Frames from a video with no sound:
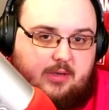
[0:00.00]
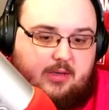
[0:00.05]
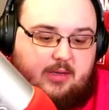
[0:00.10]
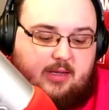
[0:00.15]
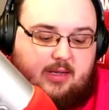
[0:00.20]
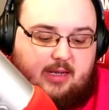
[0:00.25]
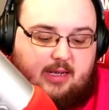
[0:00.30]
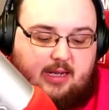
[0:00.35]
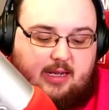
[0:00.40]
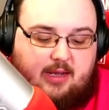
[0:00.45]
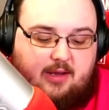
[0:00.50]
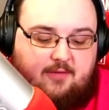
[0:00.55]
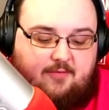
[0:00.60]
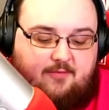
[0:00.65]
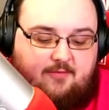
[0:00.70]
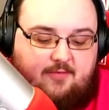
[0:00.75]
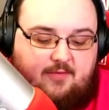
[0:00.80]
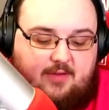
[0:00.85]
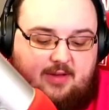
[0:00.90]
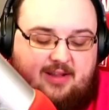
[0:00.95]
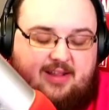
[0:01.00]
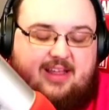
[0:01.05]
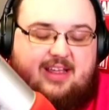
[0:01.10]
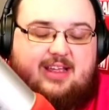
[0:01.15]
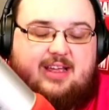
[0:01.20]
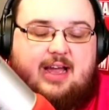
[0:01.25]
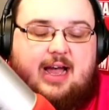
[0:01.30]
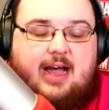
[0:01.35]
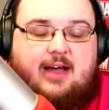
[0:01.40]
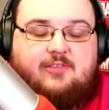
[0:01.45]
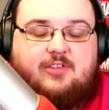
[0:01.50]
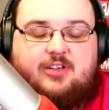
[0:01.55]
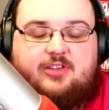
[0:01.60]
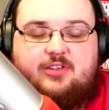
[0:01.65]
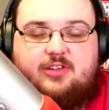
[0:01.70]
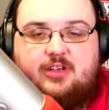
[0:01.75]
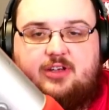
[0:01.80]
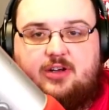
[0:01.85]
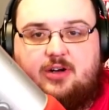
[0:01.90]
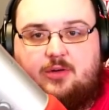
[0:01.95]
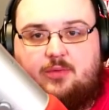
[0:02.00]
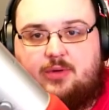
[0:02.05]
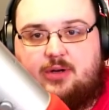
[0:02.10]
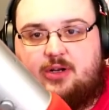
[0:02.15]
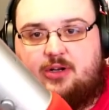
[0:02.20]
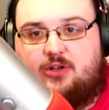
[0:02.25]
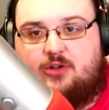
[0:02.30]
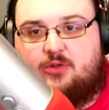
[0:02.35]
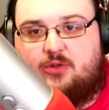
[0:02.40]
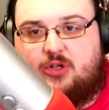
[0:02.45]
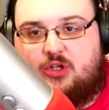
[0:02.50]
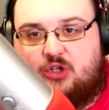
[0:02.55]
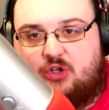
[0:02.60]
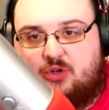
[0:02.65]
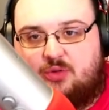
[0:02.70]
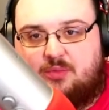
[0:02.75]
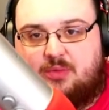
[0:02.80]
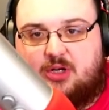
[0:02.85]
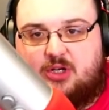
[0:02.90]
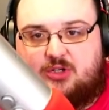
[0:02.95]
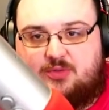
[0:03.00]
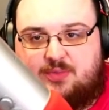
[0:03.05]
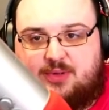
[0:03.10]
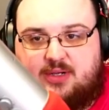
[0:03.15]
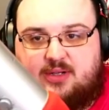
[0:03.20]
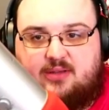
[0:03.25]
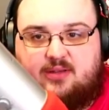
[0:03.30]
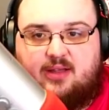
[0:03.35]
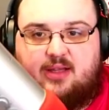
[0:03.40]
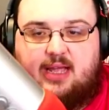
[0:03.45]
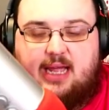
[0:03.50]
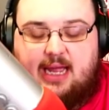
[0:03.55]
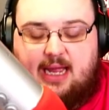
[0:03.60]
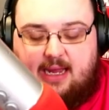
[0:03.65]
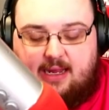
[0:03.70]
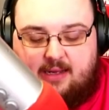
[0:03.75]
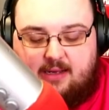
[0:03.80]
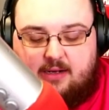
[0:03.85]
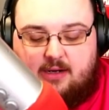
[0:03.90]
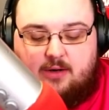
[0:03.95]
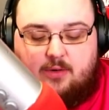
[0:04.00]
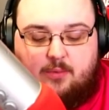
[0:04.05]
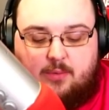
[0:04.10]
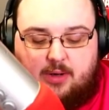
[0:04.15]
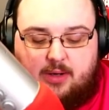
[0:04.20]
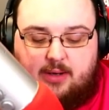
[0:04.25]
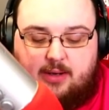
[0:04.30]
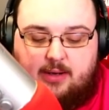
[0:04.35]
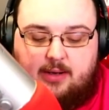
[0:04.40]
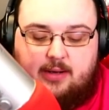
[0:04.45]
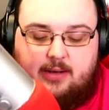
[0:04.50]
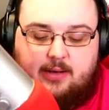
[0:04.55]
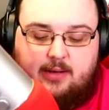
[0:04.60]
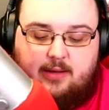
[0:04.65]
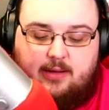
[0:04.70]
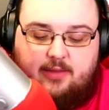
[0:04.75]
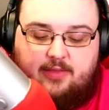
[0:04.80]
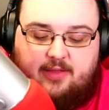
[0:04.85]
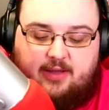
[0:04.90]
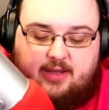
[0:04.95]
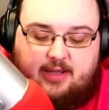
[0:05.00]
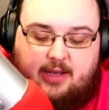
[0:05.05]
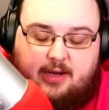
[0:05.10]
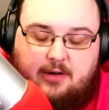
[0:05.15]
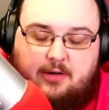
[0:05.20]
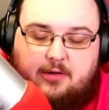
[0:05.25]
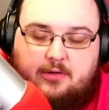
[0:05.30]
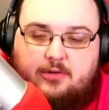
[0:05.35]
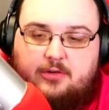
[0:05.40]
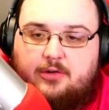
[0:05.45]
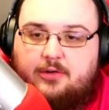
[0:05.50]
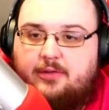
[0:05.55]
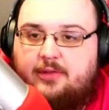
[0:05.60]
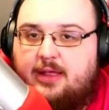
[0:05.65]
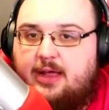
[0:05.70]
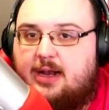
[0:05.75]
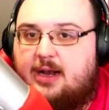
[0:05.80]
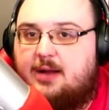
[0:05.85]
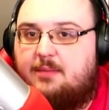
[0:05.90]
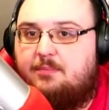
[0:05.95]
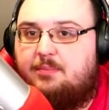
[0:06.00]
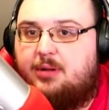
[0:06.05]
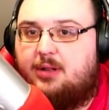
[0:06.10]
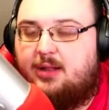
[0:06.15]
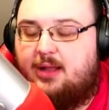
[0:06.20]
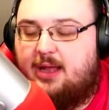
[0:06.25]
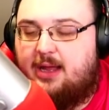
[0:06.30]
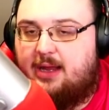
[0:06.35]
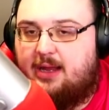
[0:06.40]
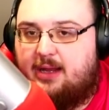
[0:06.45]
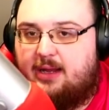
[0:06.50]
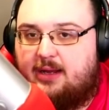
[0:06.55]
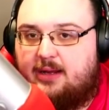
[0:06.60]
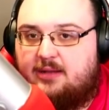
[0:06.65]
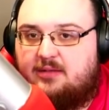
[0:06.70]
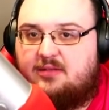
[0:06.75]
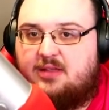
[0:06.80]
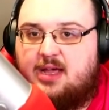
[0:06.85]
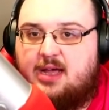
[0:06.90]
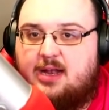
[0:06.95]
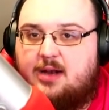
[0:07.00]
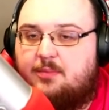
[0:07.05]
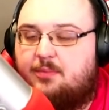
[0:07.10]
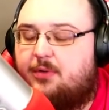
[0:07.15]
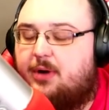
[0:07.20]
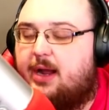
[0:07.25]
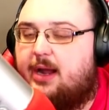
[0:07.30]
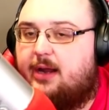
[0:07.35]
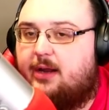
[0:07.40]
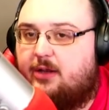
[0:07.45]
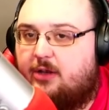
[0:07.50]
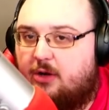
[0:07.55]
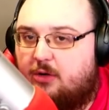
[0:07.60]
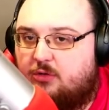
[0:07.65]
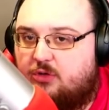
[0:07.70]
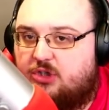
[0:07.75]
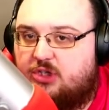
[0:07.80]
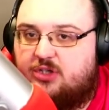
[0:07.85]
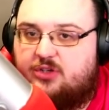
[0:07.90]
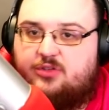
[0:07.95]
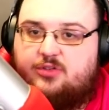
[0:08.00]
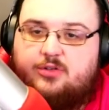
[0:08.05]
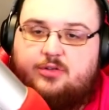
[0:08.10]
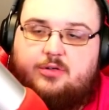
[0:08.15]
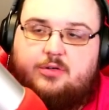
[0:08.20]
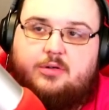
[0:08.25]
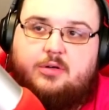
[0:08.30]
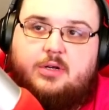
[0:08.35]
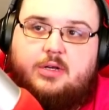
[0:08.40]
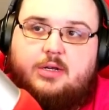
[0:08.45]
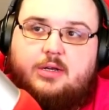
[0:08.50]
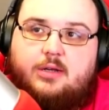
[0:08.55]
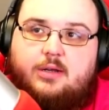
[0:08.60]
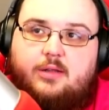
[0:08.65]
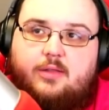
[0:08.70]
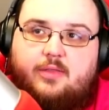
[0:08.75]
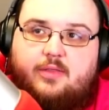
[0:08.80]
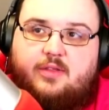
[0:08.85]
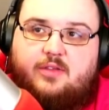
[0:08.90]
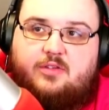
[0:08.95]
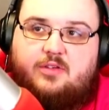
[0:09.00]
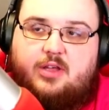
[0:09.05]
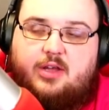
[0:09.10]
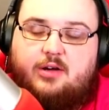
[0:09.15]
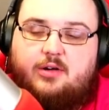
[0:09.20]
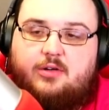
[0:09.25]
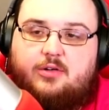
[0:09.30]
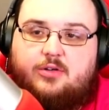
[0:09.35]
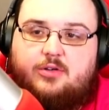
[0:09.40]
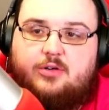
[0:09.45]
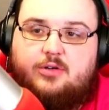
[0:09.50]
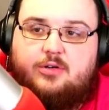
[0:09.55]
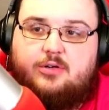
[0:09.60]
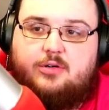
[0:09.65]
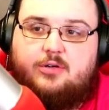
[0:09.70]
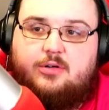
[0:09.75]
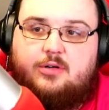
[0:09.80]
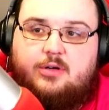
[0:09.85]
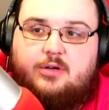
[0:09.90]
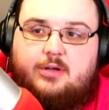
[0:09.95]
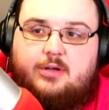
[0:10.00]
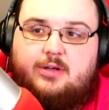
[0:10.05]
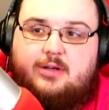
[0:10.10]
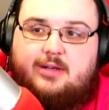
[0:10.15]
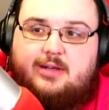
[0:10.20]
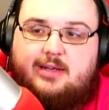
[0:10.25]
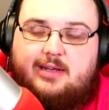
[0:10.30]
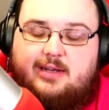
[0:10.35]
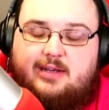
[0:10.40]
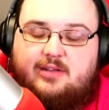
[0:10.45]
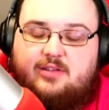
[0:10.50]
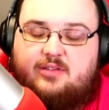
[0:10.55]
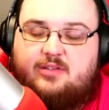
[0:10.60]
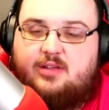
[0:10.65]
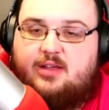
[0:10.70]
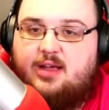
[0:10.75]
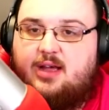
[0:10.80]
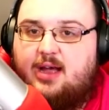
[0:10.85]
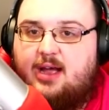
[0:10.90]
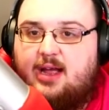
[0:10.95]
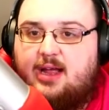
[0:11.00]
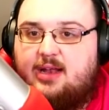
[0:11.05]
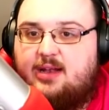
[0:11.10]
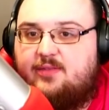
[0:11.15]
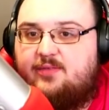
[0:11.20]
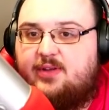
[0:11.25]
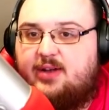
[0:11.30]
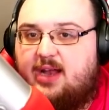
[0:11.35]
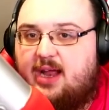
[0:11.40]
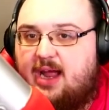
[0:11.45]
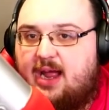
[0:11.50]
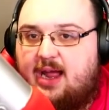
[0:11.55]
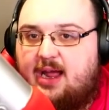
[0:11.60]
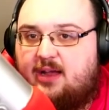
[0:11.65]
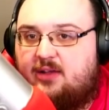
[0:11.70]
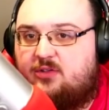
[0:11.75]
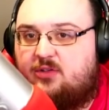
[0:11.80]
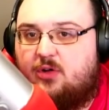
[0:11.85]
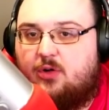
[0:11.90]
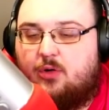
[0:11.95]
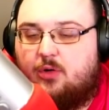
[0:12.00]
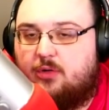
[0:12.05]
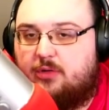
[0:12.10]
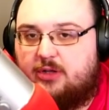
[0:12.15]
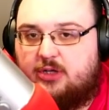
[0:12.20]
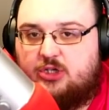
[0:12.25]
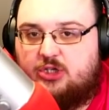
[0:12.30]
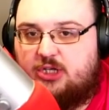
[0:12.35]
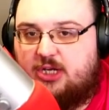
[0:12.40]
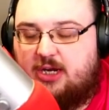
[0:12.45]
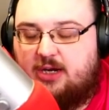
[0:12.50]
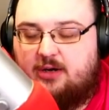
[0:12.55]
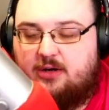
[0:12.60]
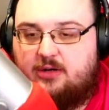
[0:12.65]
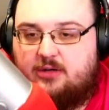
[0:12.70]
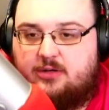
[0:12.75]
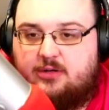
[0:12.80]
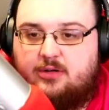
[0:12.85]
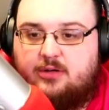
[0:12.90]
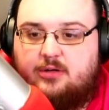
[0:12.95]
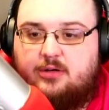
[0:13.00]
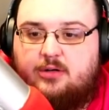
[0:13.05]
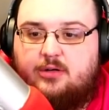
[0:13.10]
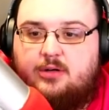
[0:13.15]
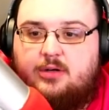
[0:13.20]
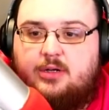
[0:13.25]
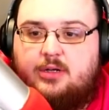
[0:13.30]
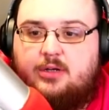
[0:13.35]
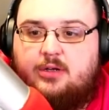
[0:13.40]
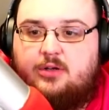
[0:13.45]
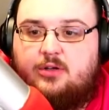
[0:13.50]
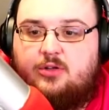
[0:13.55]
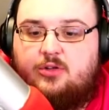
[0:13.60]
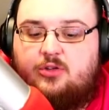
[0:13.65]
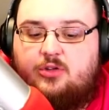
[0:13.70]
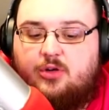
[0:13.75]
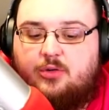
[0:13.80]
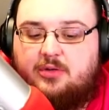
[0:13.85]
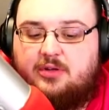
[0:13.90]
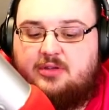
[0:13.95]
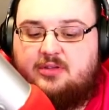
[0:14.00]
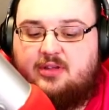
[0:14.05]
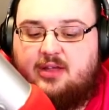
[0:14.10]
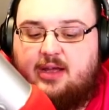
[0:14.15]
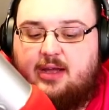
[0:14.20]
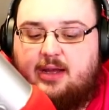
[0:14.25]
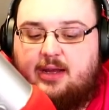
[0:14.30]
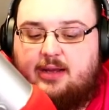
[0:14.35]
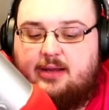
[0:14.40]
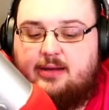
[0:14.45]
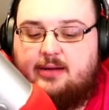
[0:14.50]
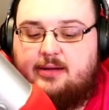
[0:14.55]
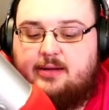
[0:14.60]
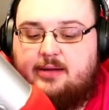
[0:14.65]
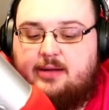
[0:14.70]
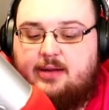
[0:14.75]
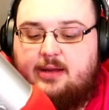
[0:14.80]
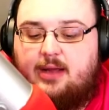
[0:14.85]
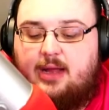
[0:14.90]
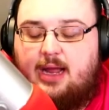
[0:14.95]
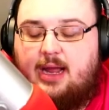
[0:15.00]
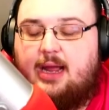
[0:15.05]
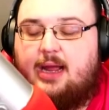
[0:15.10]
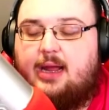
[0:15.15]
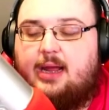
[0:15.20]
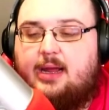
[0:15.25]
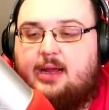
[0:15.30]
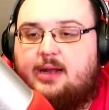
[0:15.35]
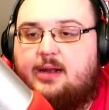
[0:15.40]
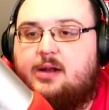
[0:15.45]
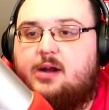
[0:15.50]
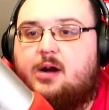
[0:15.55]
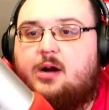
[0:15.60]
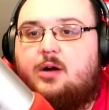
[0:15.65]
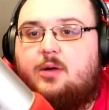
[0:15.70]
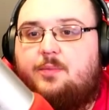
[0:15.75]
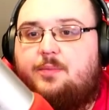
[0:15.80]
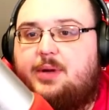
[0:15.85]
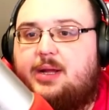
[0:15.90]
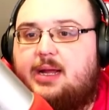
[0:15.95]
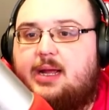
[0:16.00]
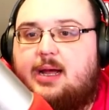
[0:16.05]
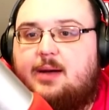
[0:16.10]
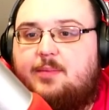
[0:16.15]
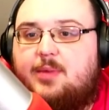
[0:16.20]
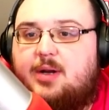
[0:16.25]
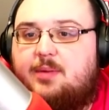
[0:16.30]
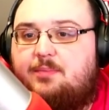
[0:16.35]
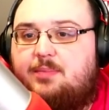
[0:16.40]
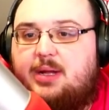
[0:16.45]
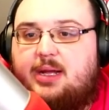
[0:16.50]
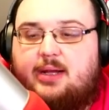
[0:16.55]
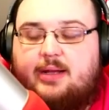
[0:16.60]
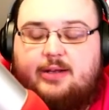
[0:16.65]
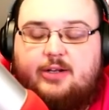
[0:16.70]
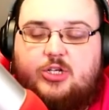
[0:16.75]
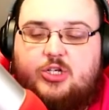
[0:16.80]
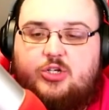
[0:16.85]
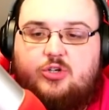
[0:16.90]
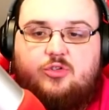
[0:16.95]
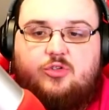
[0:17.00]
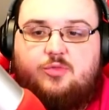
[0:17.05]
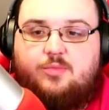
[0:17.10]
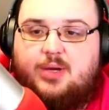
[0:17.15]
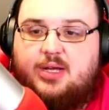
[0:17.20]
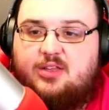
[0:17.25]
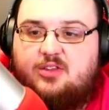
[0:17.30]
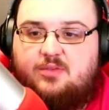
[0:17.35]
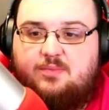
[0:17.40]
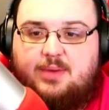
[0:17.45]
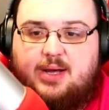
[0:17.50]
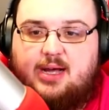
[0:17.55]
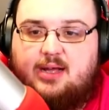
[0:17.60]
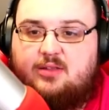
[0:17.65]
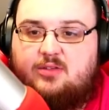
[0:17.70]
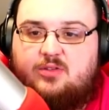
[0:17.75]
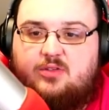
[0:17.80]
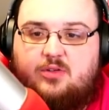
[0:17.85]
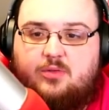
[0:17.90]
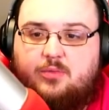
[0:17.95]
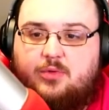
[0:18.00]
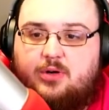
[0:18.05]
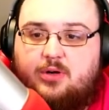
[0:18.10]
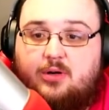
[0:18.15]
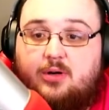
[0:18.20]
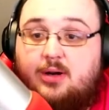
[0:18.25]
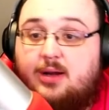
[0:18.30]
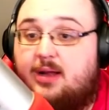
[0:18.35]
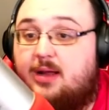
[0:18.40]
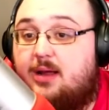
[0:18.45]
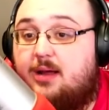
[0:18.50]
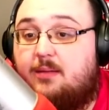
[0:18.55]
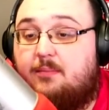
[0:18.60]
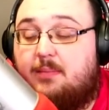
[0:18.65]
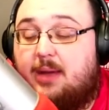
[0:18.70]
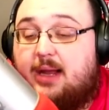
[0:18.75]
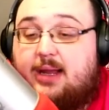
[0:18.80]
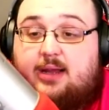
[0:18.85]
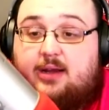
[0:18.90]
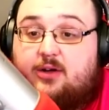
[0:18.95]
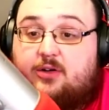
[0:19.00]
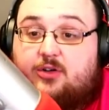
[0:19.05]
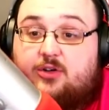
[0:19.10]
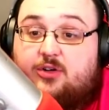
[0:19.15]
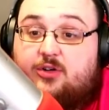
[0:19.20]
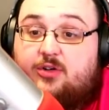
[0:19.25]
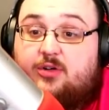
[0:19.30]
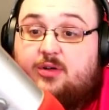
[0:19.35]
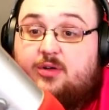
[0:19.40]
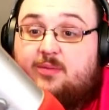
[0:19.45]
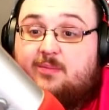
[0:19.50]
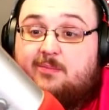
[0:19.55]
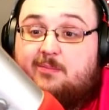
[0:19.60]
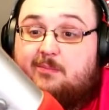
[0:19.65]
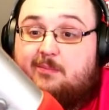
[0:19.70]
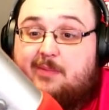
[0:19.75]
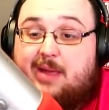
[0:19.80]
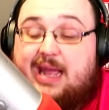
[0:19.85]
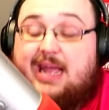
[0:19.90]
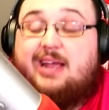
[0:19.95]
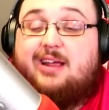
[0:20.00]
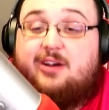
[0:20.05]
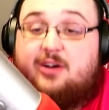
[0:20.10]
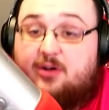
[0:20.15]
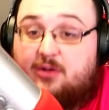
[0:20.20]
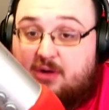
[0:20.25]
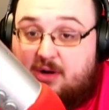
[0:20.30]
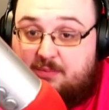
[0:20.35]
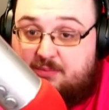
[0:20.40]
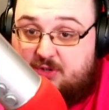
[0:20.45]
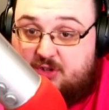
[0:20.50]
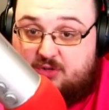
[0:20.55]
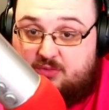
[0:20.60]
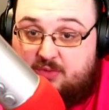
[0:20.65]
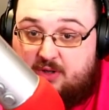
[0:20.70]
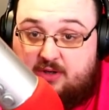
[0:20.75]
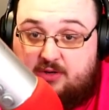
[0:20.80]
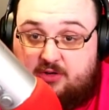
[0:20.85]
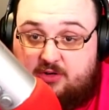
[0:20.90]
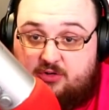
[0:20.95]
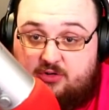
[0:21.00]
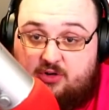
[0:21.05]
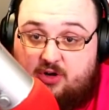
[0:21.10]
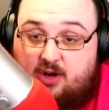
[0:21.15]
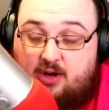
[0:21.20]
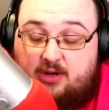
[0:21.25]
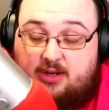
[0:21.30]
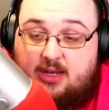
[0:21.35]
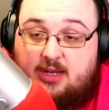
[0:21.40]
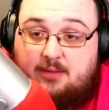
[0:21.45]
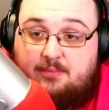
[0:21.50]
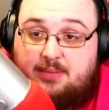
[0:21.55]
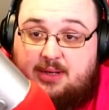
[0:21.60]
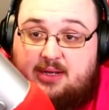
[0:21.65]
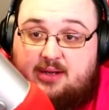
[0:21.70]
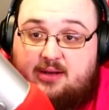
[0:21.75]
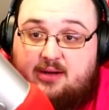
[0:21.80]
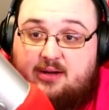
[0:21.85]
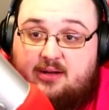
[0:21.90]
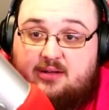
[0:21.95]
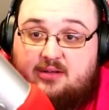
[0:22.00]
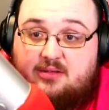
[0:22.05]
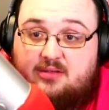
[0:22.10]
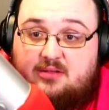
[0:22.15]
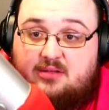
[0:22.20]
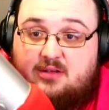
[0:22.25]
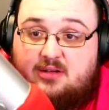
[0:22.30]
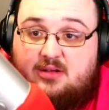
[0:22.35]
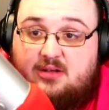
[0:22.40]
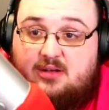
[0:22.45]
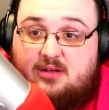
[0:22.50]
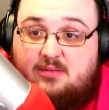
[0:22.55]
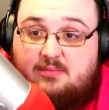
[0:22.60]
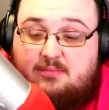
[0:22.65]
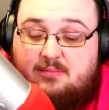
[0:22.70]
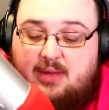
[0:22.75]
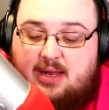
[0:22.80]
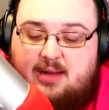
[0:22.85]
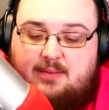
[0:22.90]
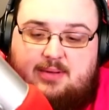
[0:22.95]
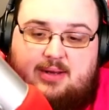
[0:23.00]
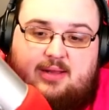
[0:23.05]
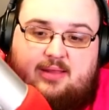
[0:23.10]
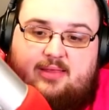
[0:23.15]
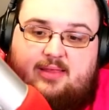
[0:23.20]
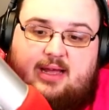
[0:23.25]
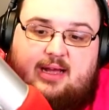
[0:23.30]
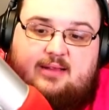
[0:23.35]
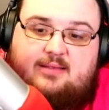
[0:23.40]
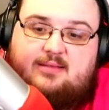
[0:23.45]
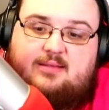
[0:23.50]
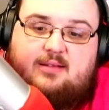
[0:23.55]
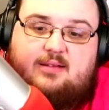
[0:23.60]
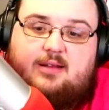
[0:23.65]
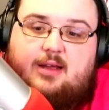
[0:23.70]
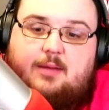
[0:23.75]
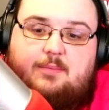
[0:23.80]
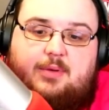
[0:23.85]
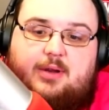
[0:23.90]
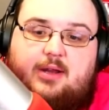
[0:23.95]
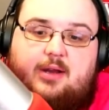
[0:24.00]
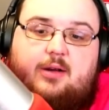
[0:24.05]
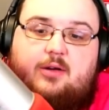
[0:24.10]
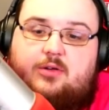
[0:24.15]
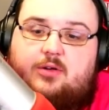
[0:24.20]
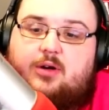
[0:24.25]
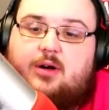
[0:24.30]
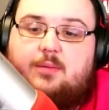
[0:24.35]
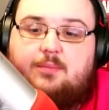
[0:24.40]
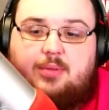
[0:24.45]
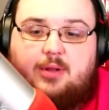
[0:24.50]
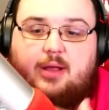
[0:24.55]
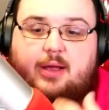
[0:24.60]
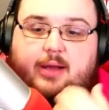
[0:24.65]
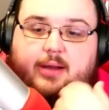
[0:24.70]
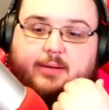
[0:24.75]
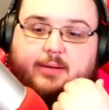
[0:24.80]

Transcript: if, like, obviously you don't want to do it too much, but it's like, hey, you know what? The character that I'm playing is kind of braggadocious, or this character is kind of an asshole-ish character. So it's like, hey, in RP, I'm going to pick and choose my spots to where my character may interrupt you while you're talking because maybe that's the type of character I'm playing.